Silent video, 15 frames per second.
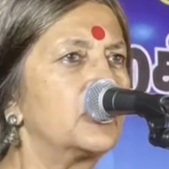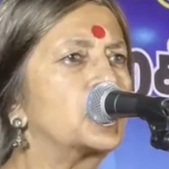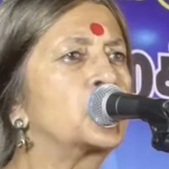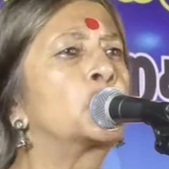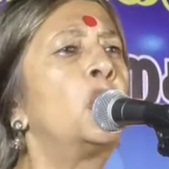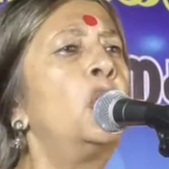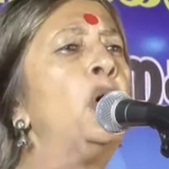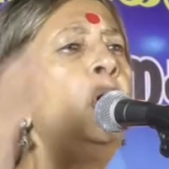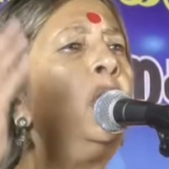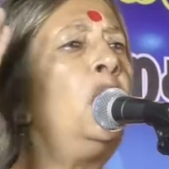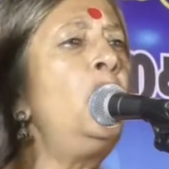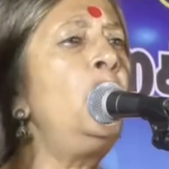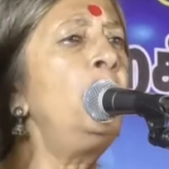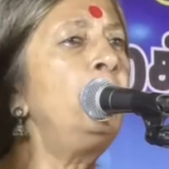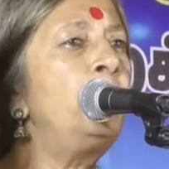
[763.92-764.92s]
So
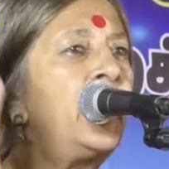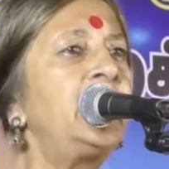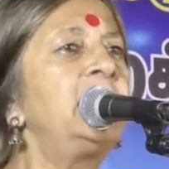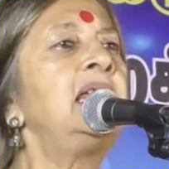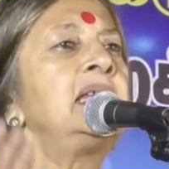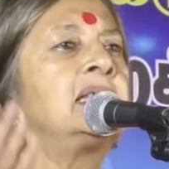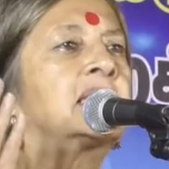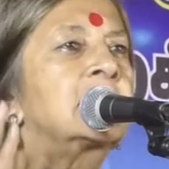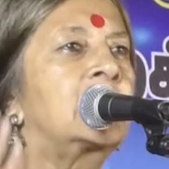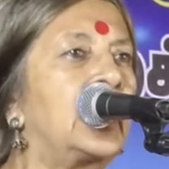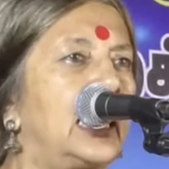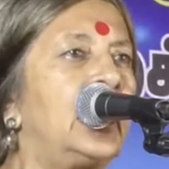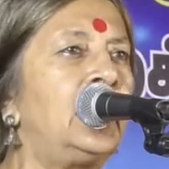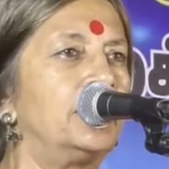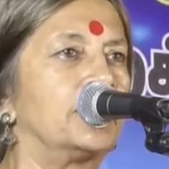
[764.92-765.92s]
many
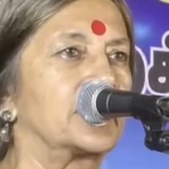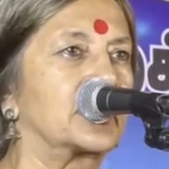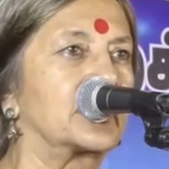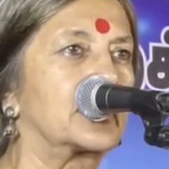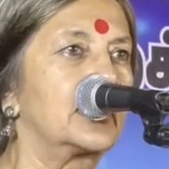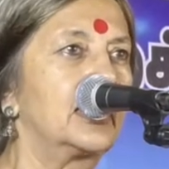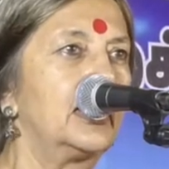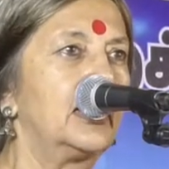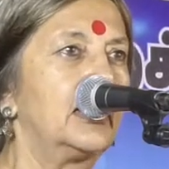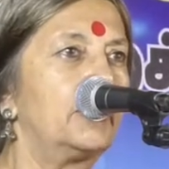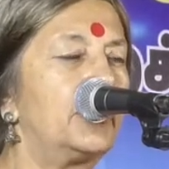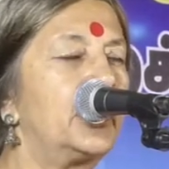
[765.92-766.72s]
schemes.